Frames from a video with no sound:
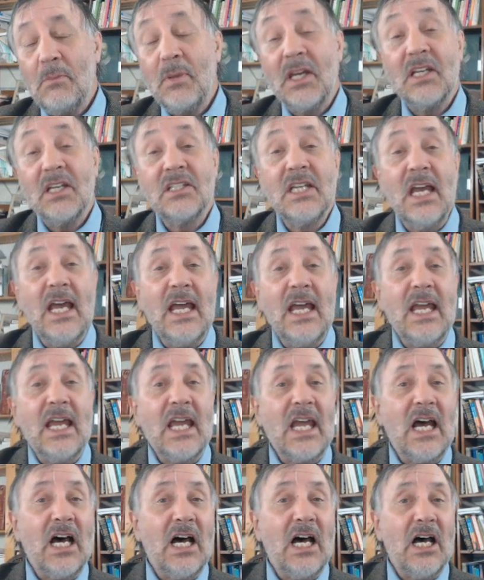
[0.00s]
Because
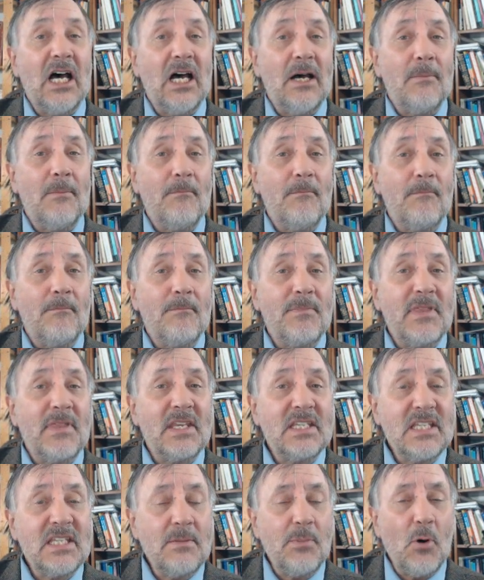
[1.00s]

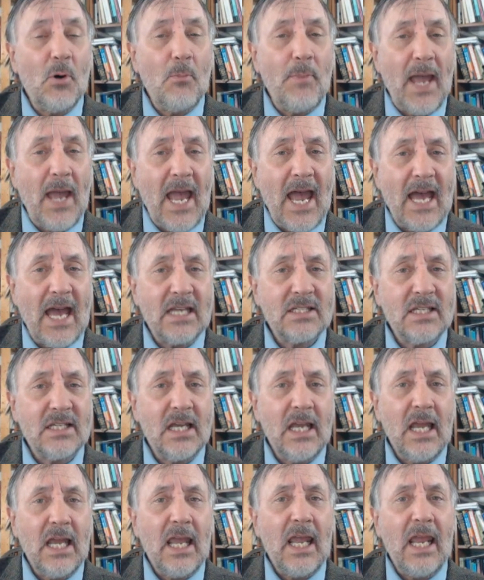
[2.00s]
the simple
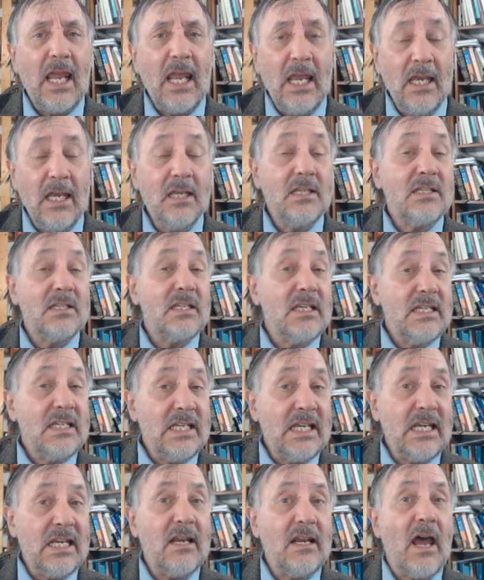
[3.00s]
past is
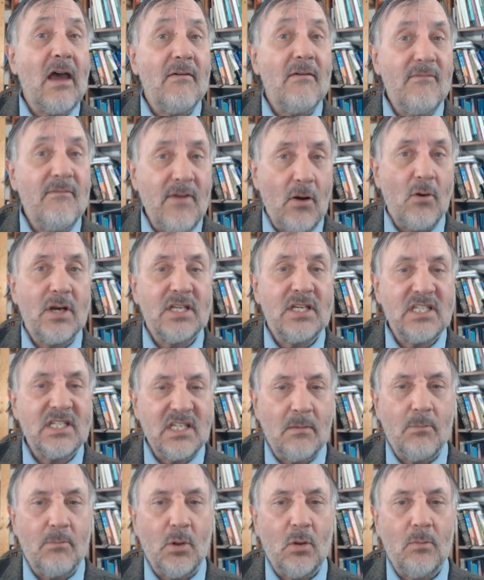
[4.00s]
indeed very
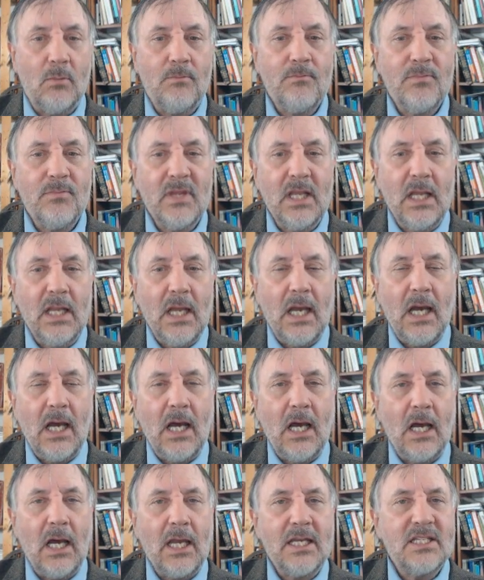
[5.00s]
simple.
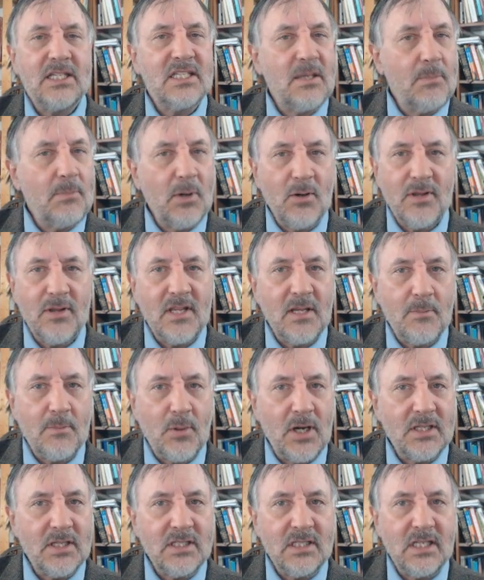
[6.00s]
It's simpler than the
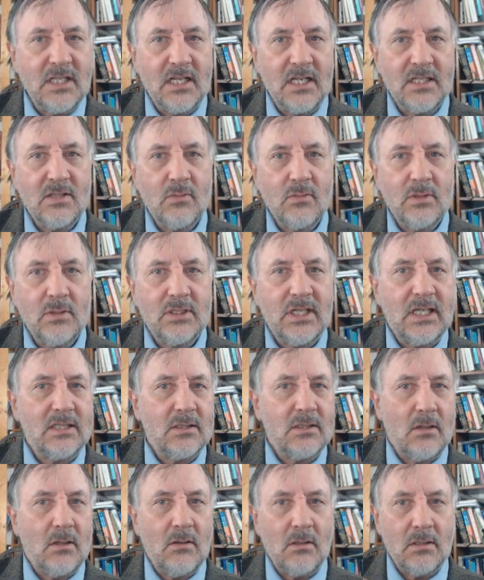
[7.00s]
present tense, which
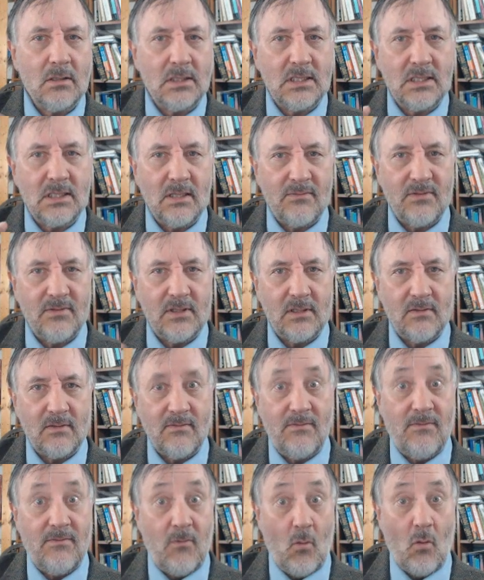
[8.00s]
has all these different
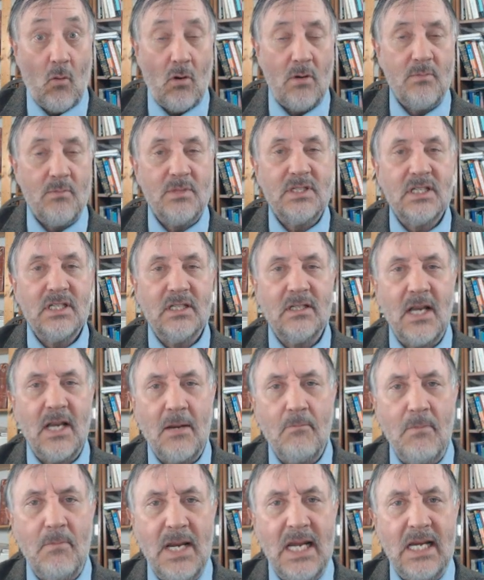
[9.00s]
forms and
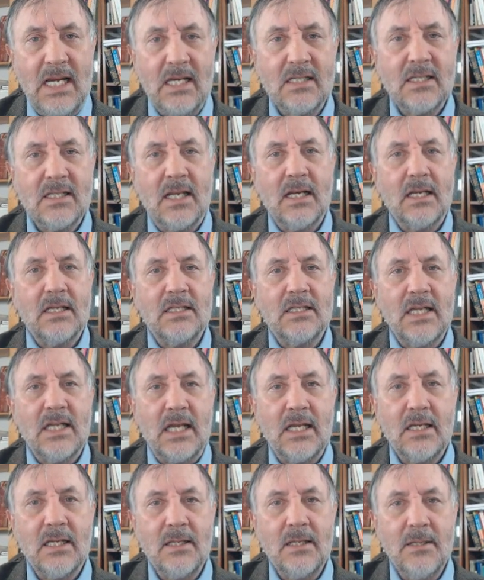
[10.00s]
meanings that it can
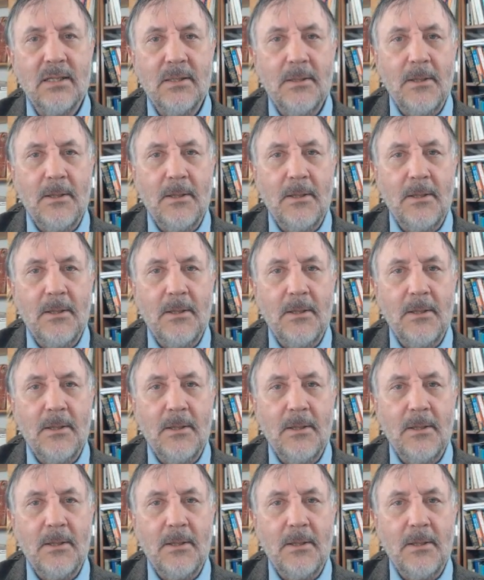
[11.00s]
take.